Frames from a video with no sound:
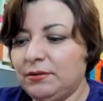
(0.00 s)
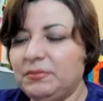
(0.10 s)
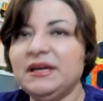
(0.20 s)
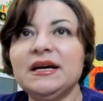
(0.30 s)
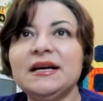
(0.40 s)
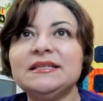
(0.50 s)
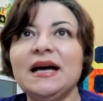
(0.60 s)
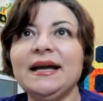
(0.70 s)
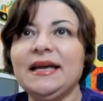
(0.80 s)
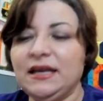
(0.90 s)
because
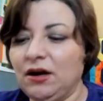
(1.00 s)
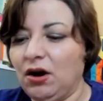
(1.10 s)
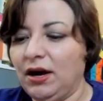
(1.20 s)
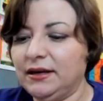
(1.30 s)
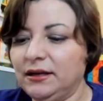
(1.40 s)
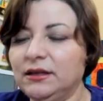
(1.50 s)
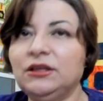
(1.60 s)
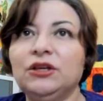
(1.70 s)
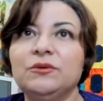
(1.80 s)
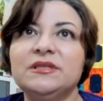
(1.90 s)
I cannot
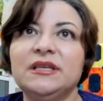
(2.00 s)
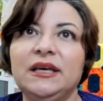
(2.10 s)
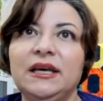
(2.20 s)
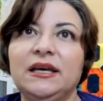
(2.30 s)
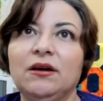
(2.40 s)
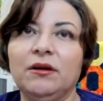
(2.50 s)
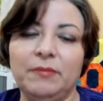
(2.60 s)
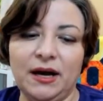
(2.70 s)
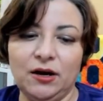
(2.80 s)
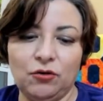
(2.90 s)
use heat on
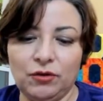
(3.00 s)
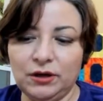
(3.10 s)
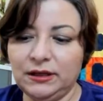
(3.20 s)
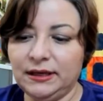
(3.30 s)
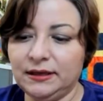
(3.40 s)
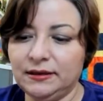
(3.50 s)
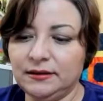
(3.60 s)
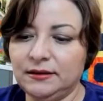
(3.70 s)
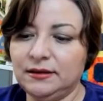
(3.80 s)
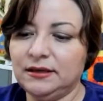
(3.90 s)
my acrylic,
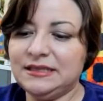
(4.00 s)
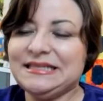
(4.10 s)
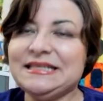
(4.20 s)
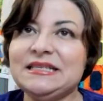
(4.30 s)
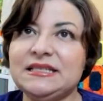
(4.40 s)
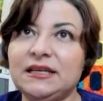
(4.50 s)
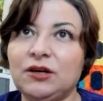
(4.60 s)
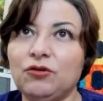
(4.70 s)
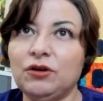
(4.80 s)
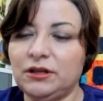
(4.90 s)
because this is an
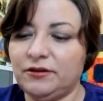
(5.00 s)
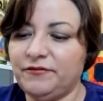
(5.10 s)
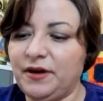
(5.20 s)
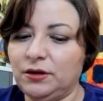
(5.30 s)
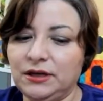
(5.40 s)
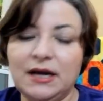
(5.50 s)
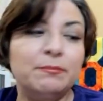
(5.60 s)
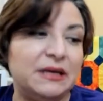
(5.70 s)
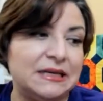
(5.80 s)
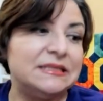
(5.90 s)
acrylic felt,
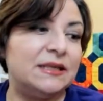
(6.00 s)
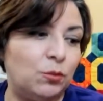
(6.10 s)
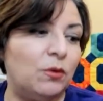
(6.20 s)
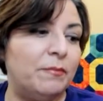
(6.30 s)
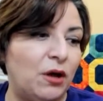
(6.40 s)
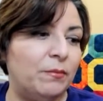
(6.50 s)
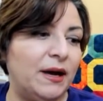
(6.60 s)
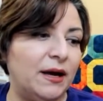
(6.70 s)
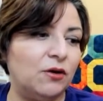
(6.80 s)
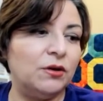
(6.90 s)
because it will melt
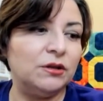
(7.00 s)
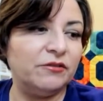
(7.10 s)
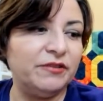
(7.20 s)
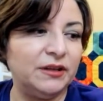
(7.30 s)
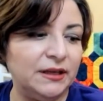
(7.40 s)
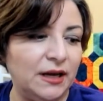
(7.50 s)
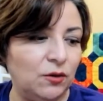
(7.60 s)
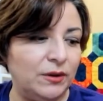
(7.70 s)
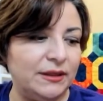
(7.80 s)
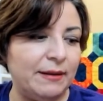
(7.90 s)
my acrylic felt, and I
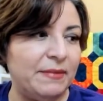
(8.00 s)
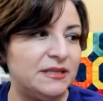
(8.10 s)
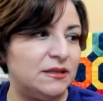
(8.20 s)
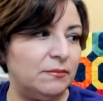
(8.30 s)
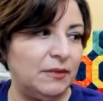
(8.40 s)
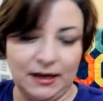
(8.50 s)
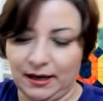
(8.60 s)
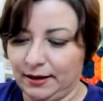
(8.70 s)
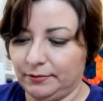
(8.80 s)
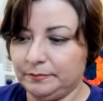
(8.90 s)
don't want that mess on my
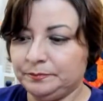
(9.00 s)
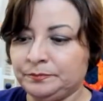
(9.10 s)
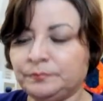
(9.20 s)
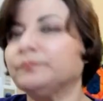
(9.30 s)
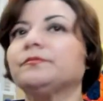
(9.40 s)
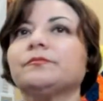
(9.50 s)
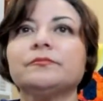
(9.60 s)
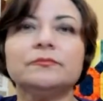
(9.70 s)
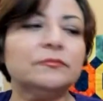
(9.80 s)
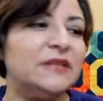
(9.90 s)
iron.
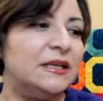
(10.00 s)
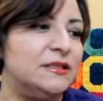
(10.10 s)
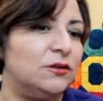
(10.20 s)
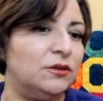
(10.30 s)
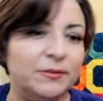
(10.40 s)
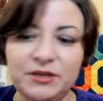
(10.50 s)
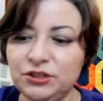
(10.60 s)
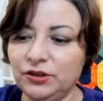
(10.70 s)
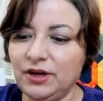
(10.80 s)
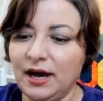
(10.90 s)
So let me
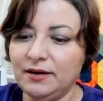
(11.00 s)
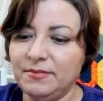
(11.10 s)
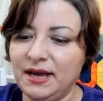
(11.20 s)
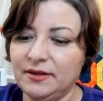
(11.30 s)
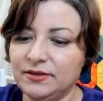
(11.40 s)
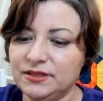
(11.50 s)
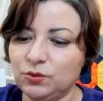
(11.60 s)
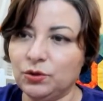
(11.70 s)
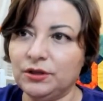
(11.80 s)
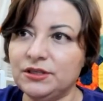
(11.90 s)
show you how to make the
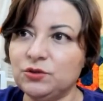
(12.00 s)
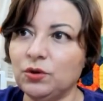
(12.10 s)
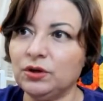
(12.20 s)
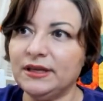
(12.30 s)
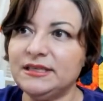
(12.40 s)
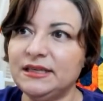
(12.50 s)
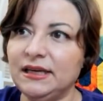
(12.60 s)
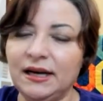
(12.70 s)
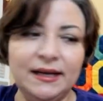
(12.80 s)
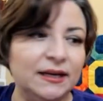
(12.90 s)
swirly twirly
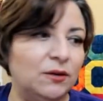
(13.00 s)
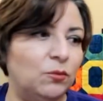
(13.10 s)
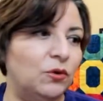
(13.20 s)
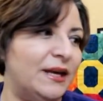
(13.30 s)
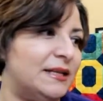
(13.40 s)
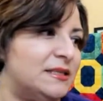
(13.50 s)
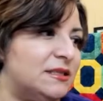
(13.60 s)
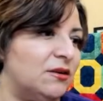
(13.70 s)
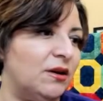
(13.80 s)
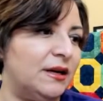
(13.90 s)
tonight, and we'll get
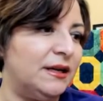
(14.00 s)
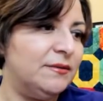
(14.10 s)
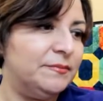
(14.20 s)
started.